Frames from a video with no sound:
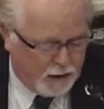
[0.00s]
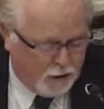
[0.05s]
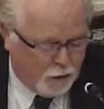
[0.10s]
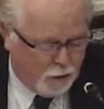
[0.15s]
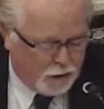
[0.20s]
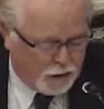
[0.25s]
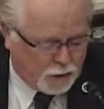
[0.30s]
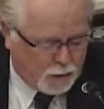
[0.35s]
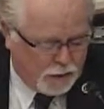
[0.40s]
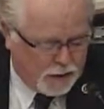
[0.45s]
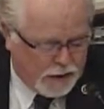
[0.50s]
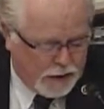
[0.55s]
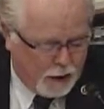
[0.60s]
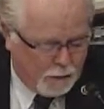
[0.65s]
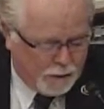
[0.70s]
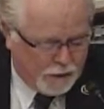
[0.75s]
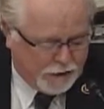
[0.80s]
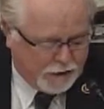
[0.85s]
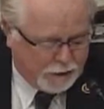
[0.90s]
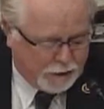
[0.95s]
which will
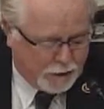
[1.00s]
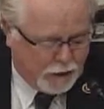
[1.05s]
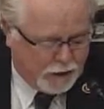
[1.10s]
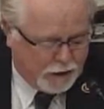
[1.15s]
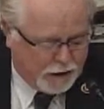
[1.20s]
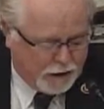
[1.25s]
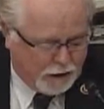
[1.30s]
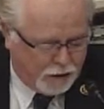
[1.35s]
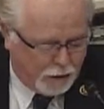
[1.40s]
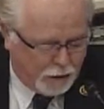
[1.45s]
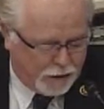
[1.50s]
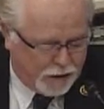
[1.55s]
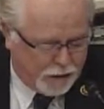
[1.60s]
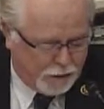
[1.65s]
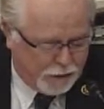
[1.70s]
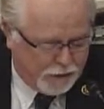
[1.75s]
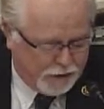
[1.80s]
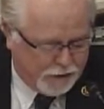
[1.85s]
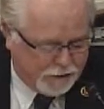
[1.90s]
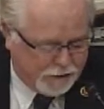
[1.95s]
help these small and new
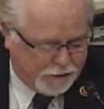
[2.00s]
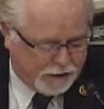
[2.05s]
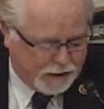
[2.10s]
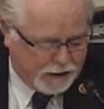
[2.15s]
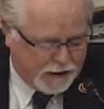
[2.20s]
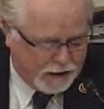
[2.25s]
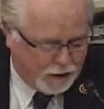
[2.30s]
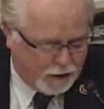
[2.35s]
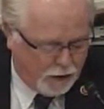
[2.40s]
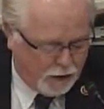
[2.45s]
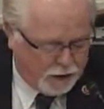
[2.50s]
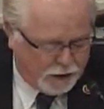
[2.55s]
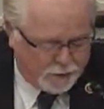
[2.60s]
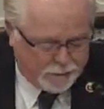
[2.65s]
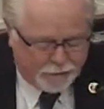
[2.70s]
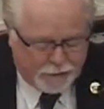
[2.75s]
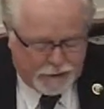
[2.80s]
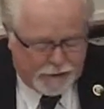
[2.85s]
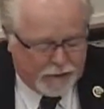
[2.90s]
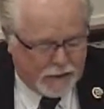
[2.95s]
companies get going.
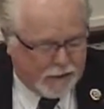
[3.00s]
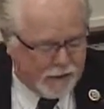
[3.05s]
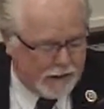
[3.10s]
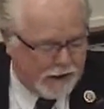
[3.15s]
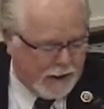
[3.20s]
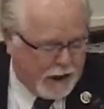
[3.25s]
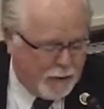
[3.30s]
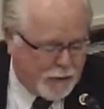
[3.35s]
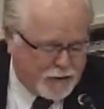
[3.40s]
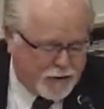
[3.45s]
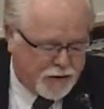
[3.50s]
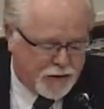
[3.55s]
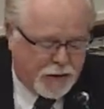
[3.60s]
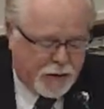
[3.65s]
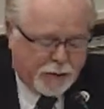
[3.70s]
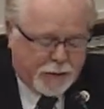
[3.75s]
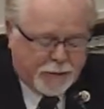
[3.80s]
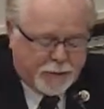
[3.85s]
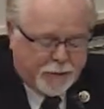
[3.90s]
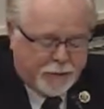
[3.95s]
Thank you, Mr. Chairman.